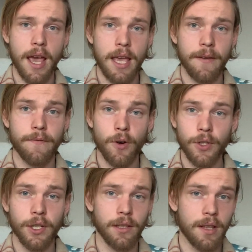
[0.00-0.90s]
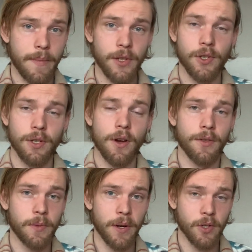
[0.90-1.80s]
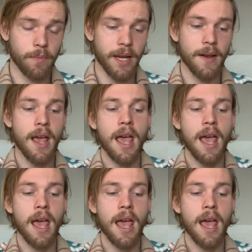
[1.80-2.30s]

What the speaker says: a vertical dimension, on the spiritual plane.